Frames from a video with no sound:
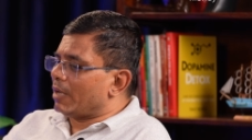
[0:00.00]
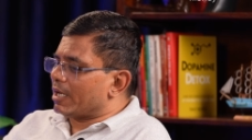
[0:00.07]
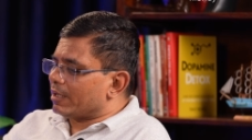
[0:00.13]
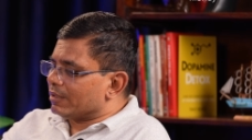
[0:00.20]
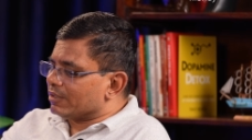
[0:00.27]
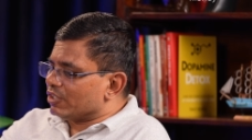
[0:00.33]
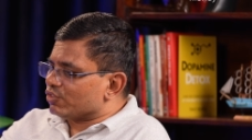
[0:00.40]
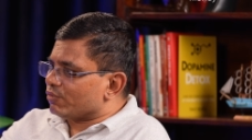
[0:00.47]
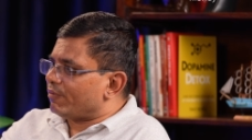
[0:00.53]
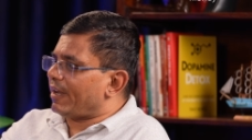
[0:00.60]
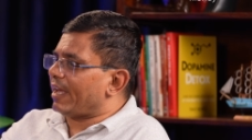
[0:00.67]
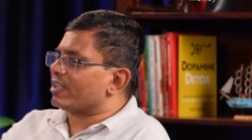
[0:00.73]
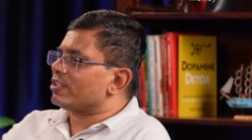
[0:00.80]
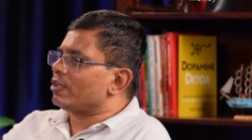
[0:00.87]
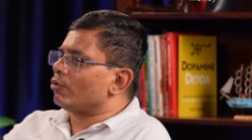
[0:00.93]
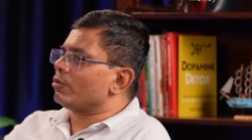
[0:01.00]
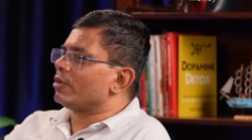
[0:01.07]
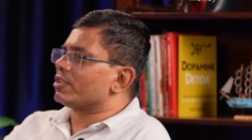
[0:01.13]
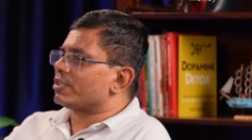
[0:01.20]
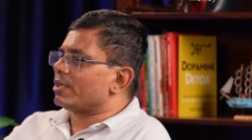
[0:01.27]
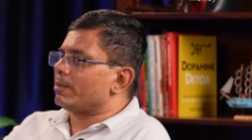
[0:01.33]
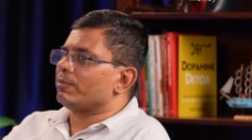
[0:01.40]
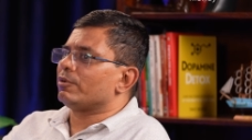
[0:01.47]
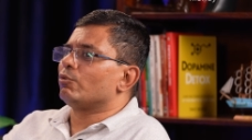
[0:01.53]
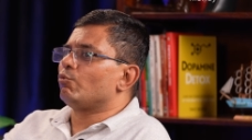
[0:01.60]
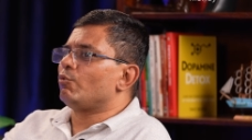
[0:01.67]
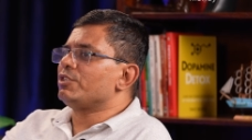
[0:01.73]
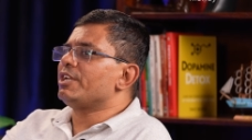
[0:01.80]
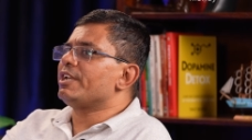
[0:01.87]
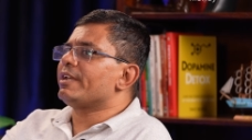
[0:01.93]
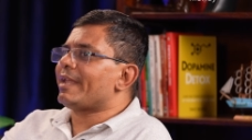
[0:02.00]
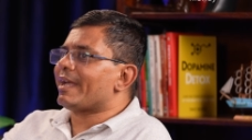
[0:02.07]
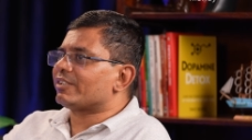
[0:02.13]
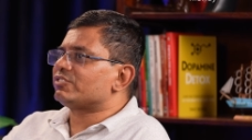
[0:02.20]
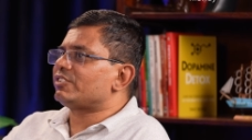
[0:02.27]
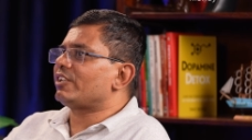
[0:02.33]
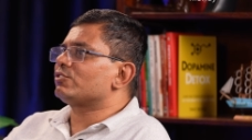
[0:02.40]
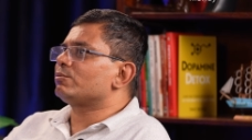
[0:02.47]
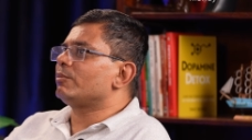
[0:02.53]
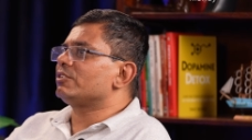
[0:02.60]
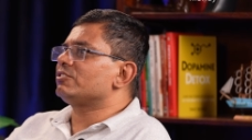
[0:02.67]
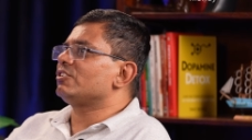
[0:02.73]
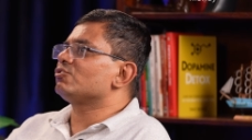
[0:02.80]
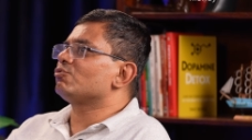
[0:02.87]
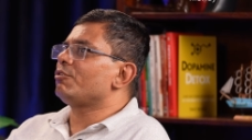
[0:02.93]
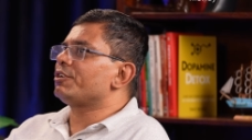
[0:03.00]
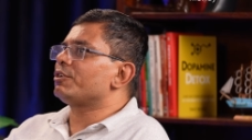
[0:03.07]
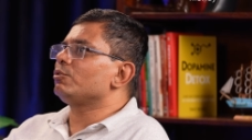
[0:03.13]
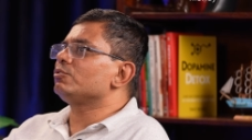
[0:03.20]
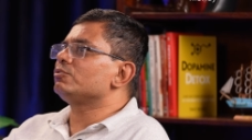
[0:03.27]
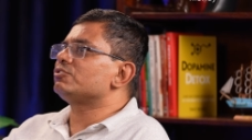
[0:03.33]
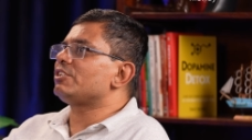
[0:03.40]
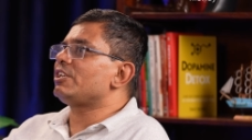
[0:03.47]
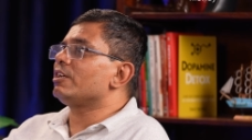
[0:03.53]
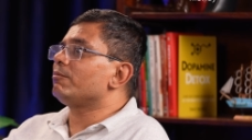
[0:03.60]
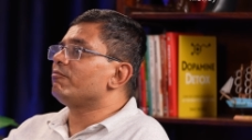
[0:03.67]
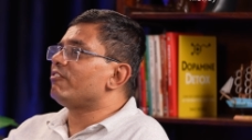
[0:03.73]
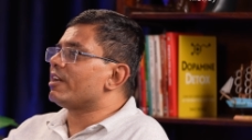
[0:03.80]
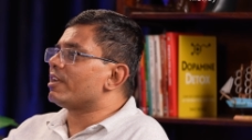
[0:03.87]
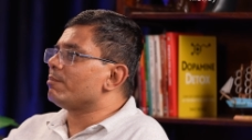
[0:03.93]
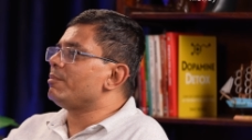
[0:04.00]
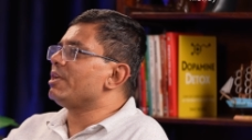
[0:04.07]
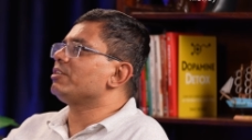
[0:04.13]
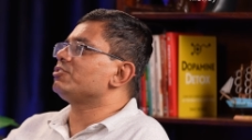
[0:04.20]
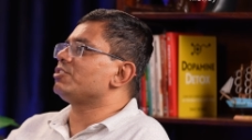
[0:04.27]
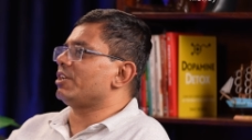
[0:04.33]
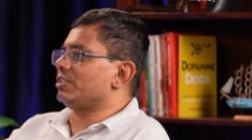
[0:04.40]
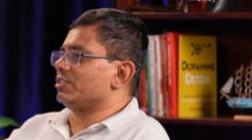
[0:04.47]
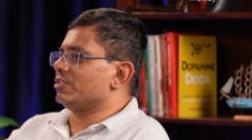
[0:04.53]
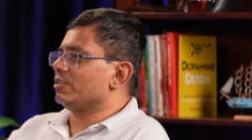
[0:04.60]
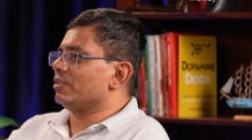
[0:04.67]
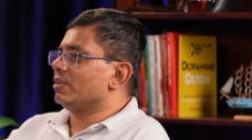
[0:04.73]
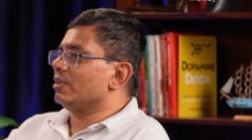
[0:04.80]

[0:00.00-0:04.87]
But this fractional ownership within next 6 months is going to see a very big change.